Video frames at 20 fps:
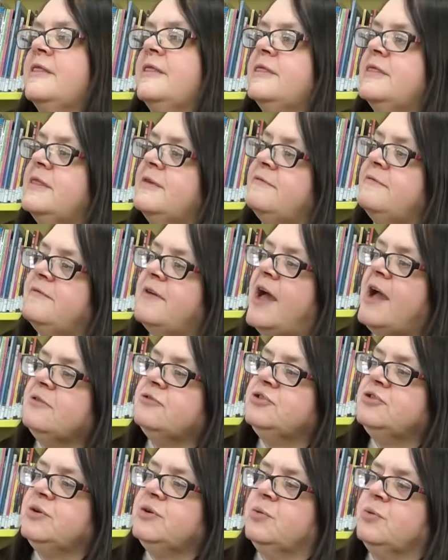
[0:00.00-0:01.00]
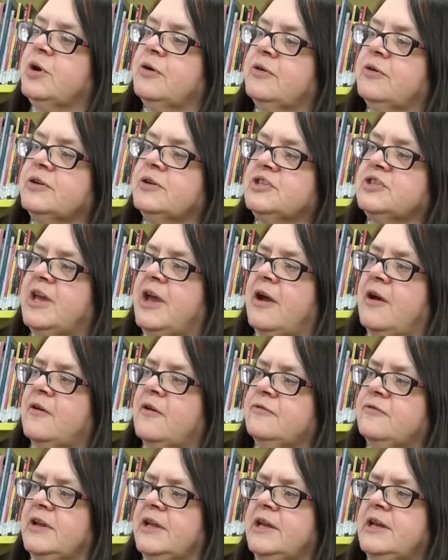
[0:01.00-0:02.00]
The factory workers
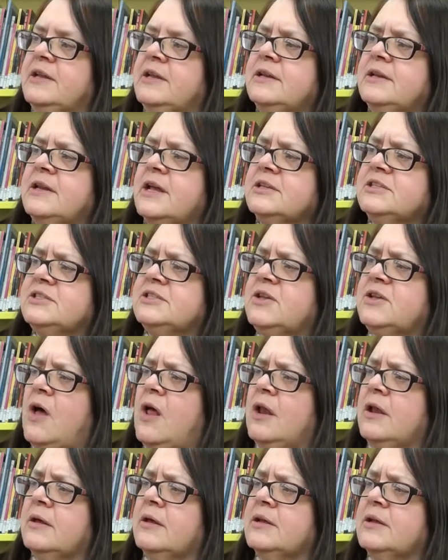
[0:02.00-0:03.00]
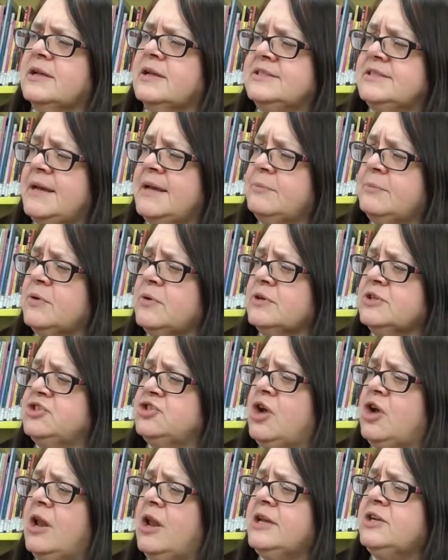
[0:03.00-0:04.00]
carefully assemble
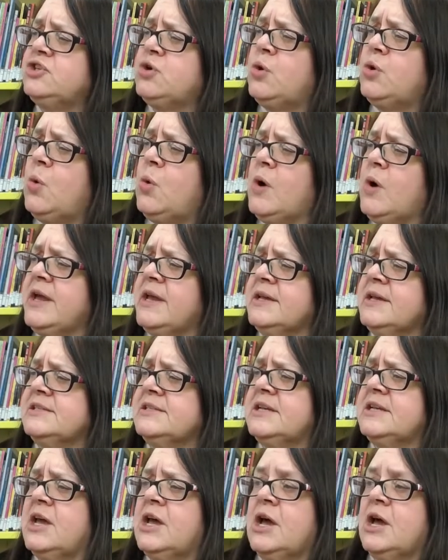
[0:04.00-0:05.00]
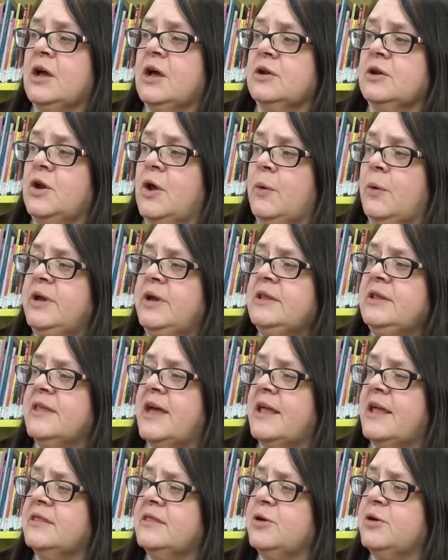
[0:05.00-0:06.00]
jolly toys, knowing
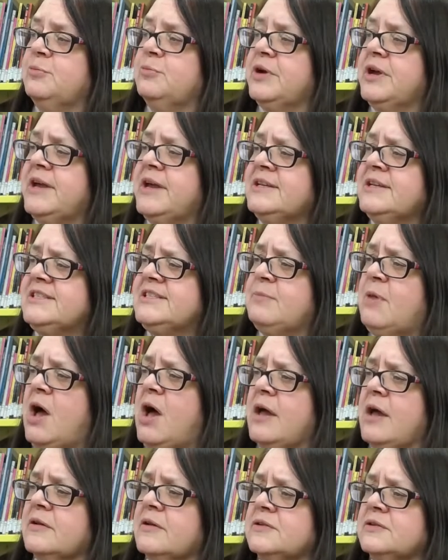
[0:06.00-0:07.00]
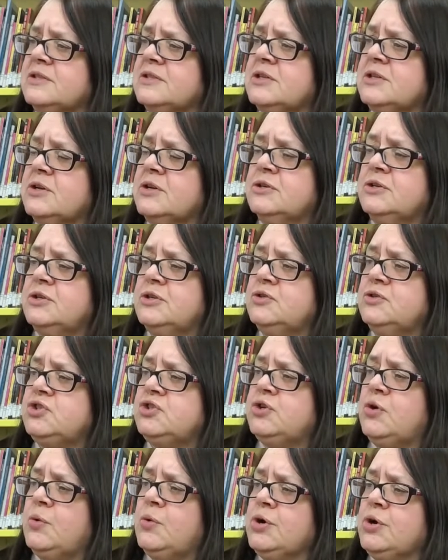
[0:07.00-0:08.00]
that they're bringing smiles to
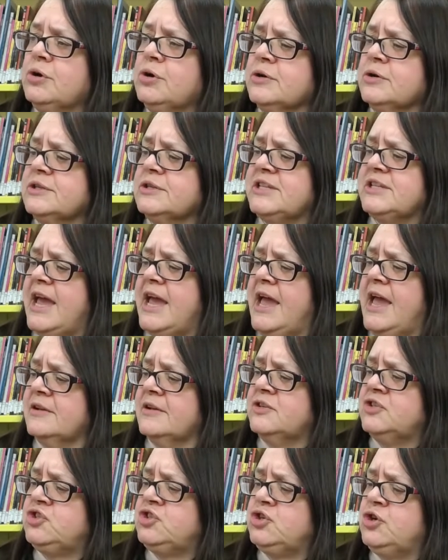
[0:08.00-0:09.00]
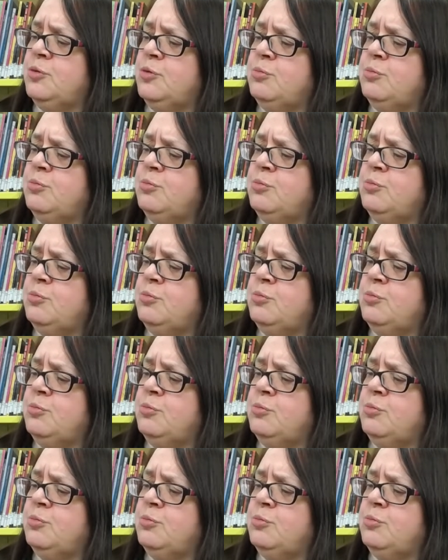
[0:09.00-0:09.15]
snow girls and snow